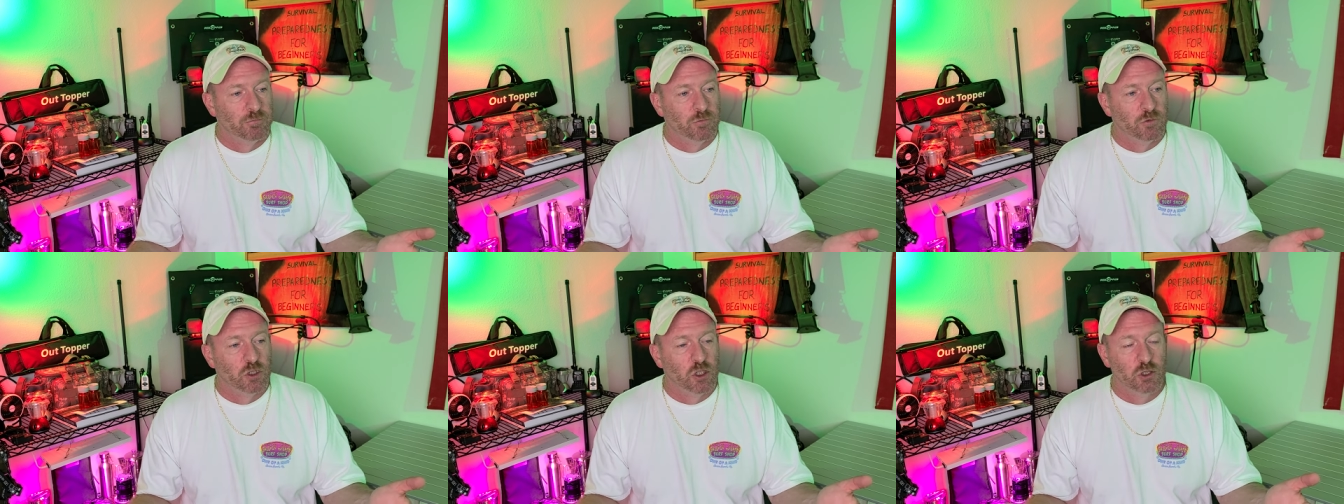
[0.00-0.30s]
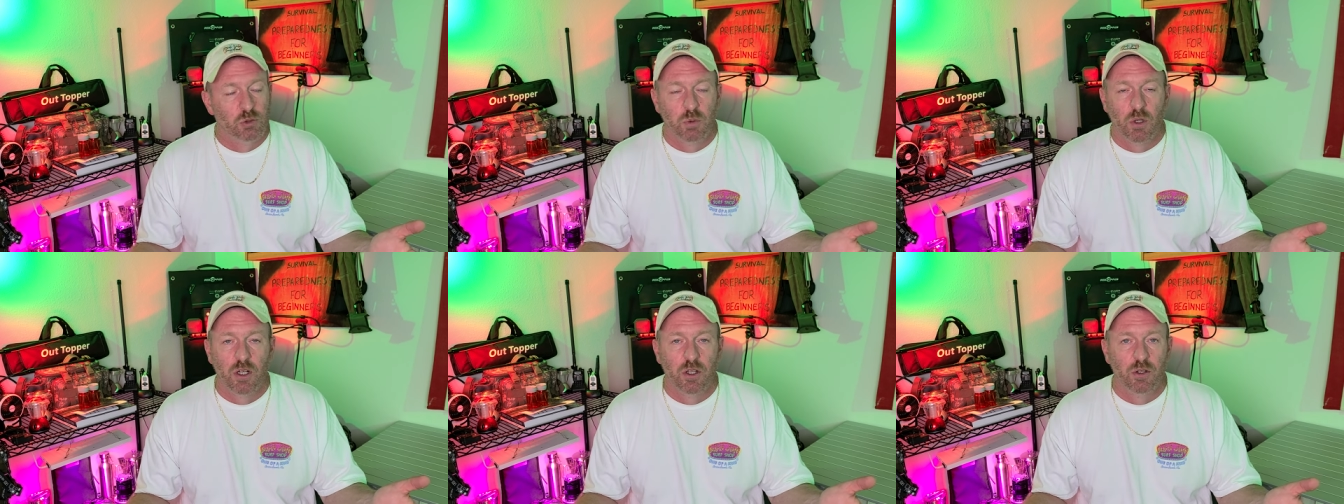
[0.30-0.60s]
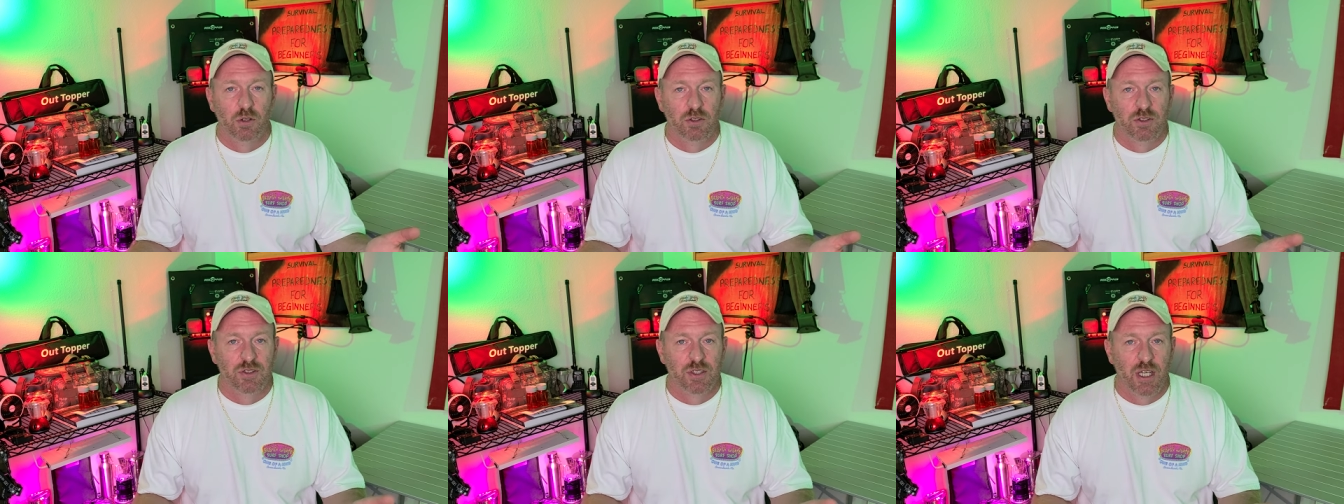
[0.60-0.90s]
Just one of
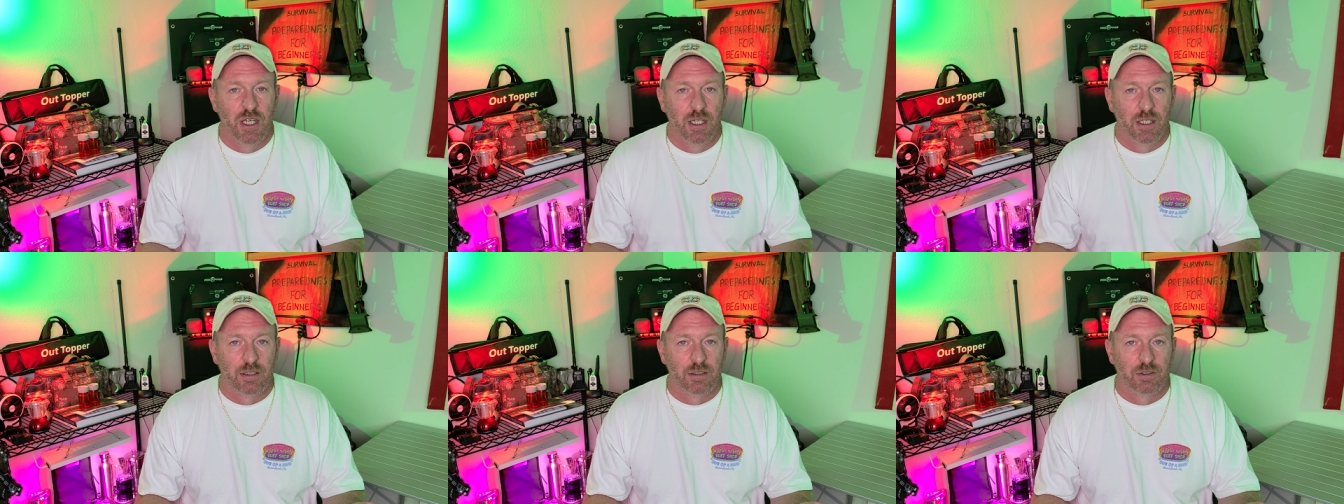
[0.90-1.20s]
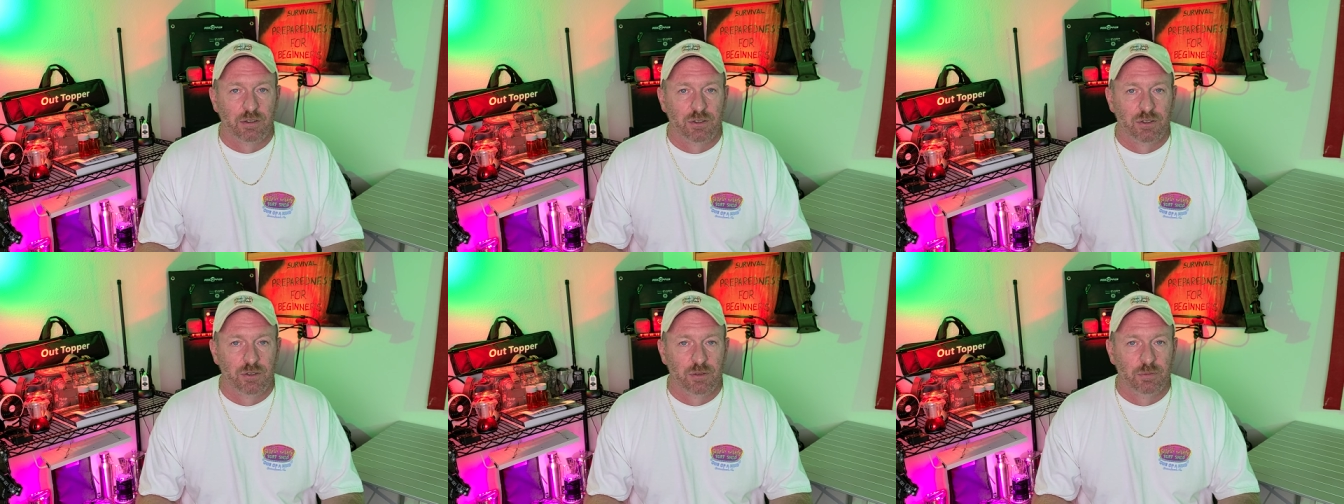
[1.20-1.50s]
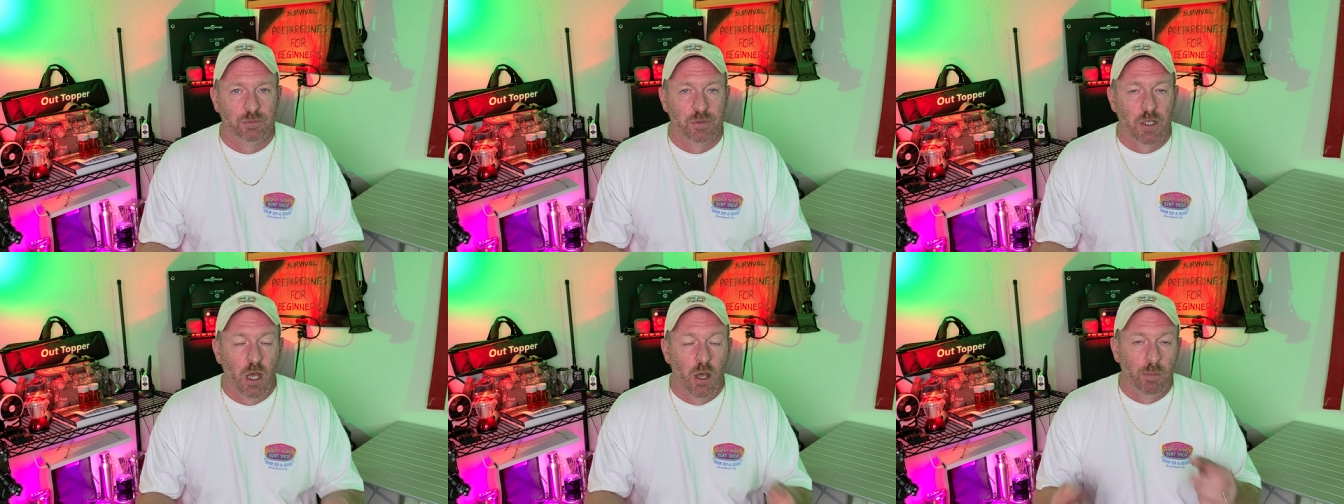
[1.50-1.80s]
those things.
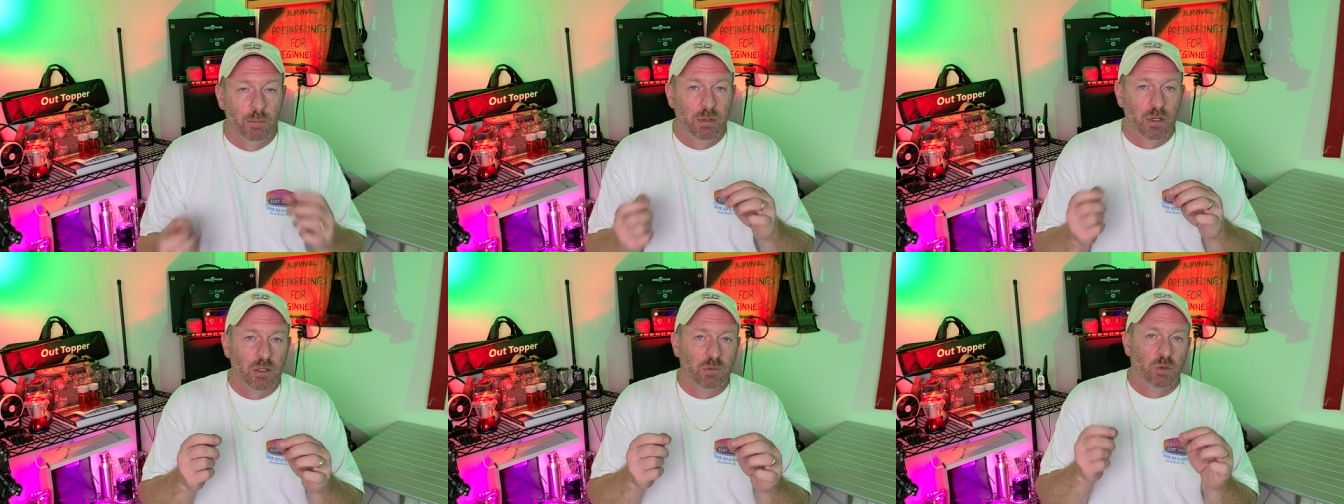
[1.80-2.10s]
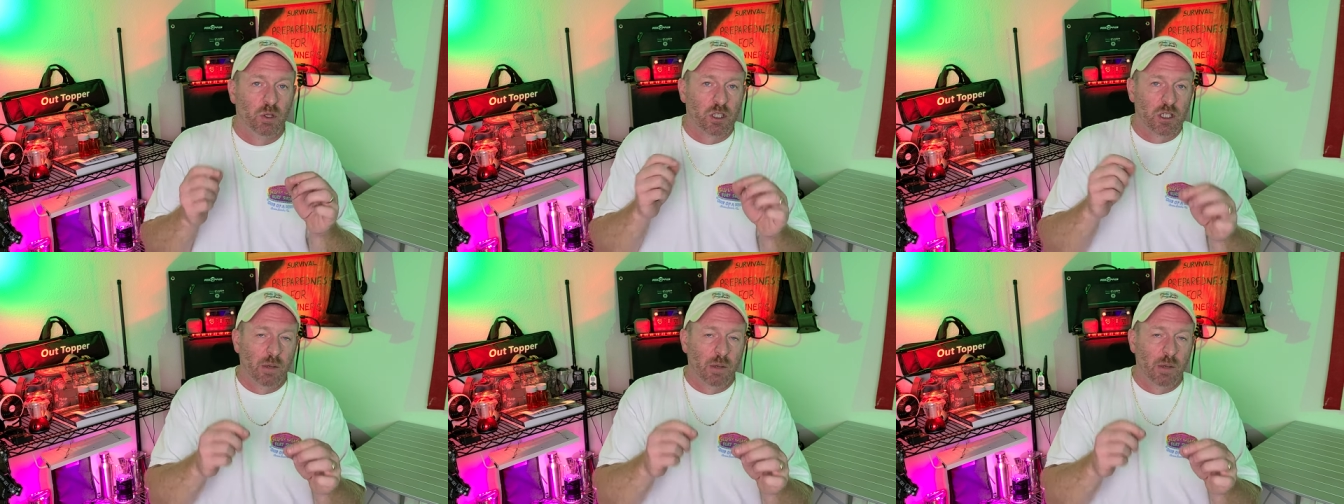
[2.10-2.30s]
But we're